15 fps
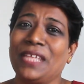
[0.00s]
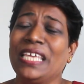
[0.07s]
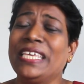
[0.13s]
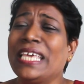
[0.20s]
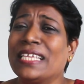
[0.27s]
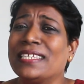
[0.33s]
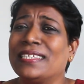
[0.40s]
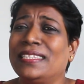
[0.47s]

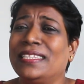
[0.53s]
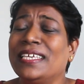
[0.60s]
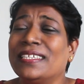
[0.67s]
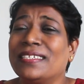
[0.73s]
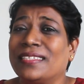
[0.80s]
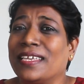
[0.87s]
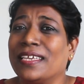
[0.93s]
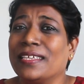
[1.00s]
Yes,
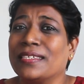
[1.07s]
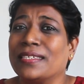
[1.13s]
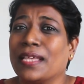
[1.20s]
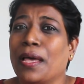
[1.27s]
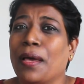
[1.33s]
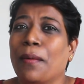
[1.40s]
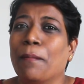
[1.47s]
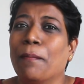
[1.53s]
these
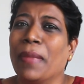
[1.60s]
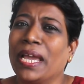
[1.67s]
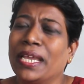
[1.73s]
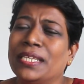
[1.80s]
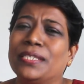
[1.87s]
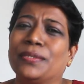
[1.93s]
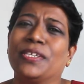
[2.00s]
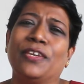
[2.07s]
things
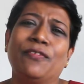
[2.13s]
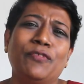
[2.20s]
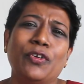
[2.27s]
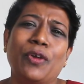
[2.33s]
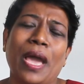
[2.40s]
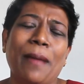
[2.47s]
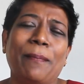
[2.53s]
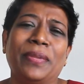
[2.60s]
might give
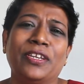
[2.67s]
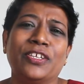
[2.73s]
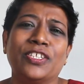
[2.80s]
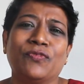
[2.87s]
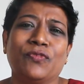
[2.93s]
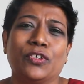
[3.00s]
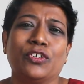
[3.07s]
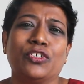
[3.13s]
you
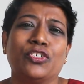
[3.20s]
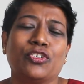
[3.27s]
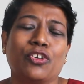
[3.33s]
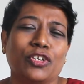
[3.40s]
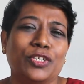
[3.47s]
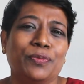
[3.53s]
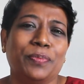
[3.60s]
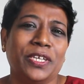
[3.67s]
happiness for a
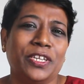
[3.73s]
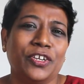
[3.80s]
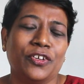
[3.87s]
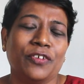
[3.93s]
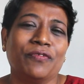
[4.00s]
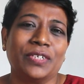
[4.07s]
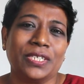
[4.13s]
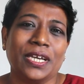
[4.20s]
short
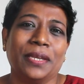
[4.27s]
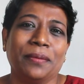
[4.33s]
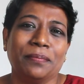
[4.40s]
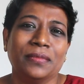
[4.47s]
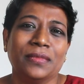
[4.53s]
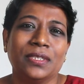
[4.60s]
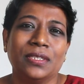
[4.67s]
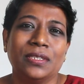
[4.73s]
period of time.
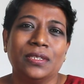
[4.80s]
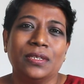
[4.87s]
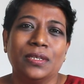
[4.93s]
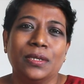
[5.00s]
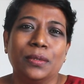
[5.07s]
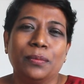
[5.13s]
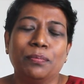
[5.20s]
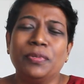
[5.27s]

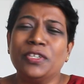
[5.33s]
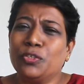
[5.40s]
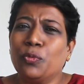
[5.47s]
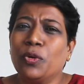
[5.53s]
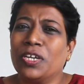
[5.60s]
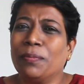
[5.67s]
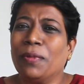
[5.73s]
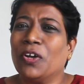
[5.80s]
But
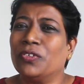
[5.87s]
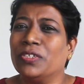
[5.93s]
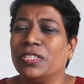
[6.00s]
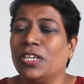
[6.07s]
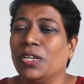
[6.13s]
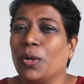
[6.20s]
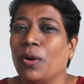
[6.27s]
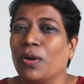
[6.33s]
what about in
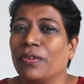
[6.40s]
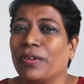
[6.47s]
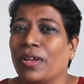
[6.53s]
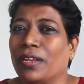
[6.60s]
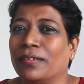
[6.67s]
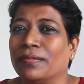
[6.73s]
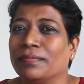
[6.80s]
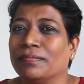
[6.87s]
the long
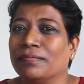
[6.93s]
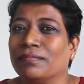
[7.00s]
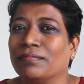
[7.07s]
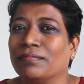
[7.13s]
run?